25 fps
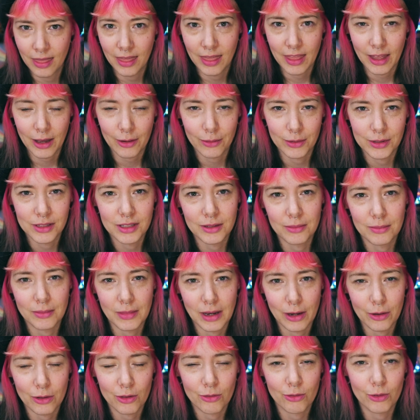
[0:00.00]
that was a
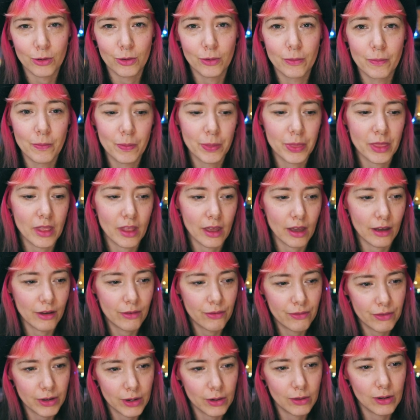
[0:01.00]
mouthful. I
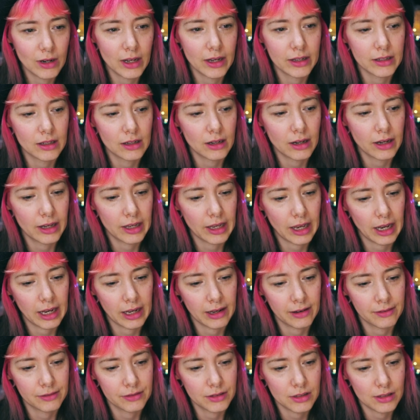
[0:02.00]
feel like I
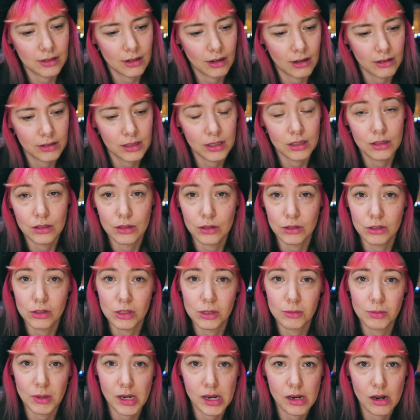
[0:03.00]
have started to
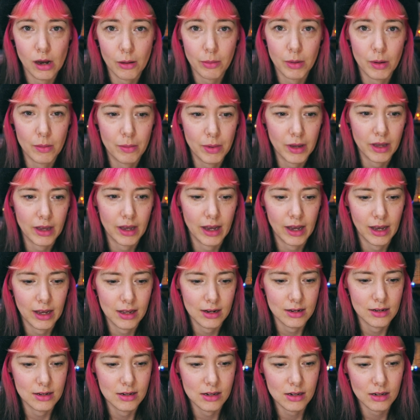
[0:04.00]
speed up a bit,
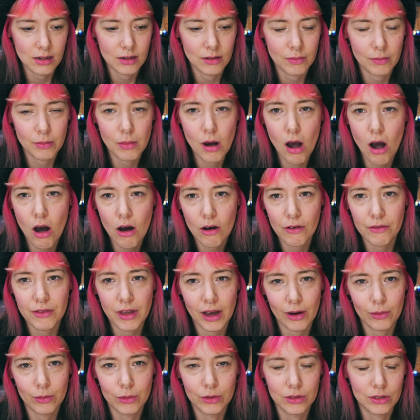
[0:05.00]
and part of
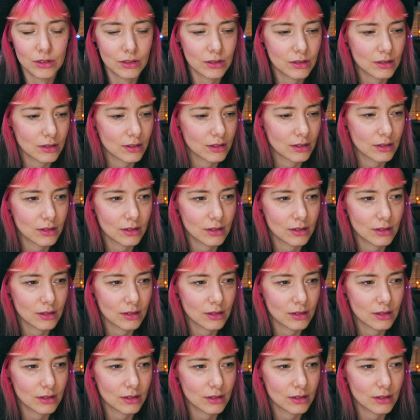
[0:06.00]
that was